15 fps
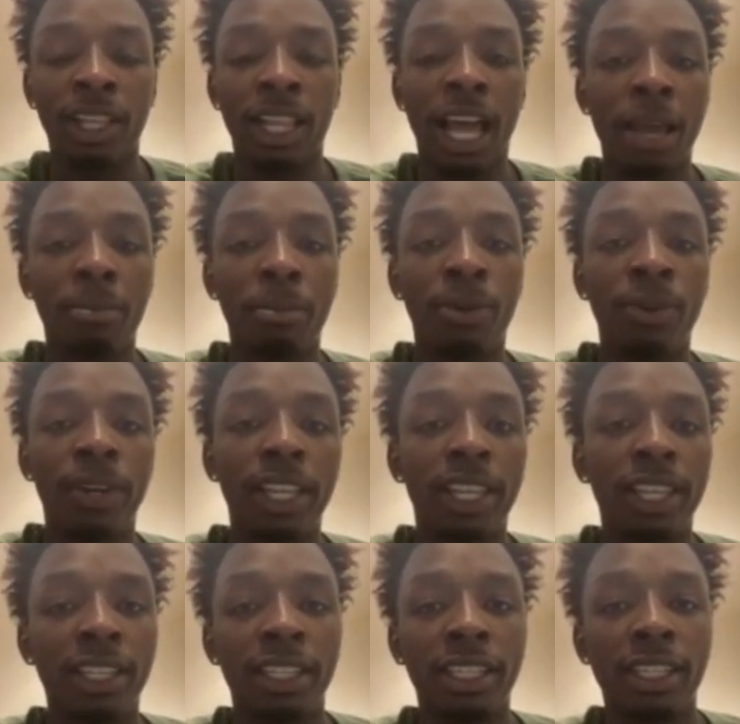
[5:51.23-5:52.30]
reliable with
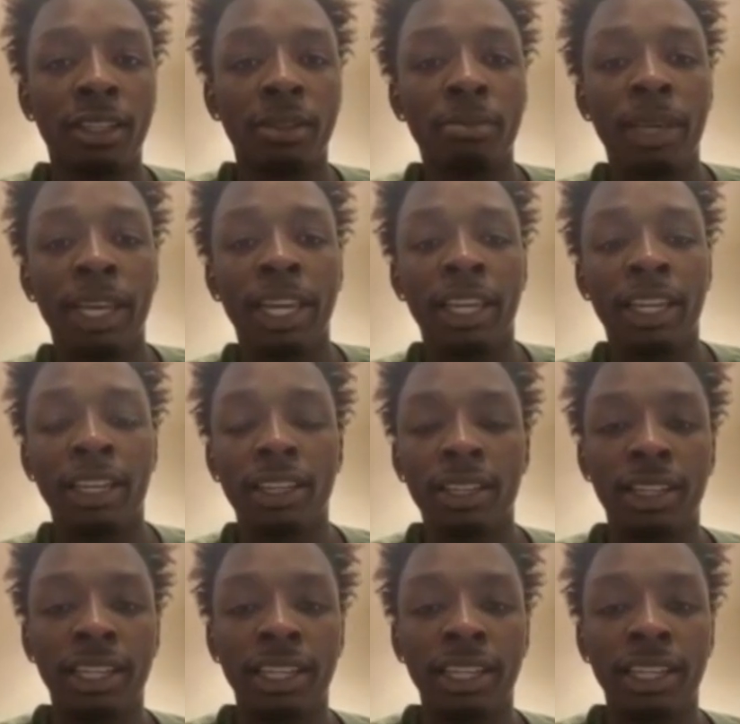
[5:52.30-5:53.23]
is just being